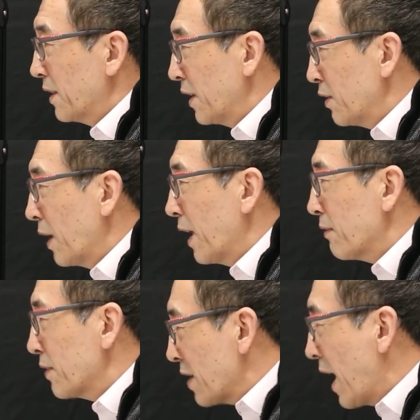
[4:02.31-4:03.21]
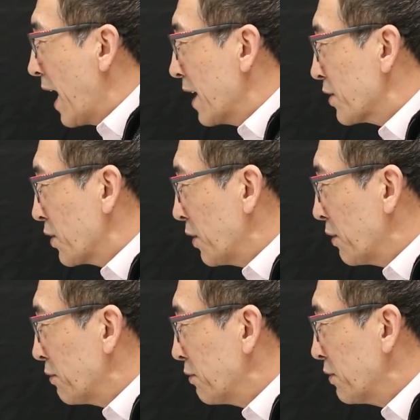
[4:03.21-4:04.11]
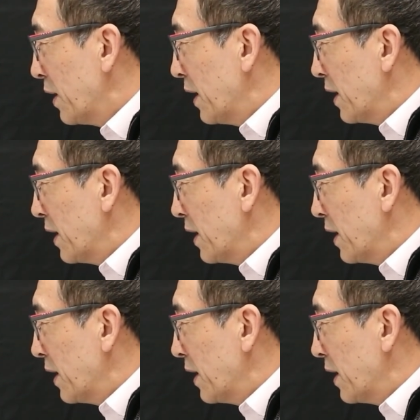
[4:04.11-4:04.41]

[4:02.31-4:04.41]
then you have a task of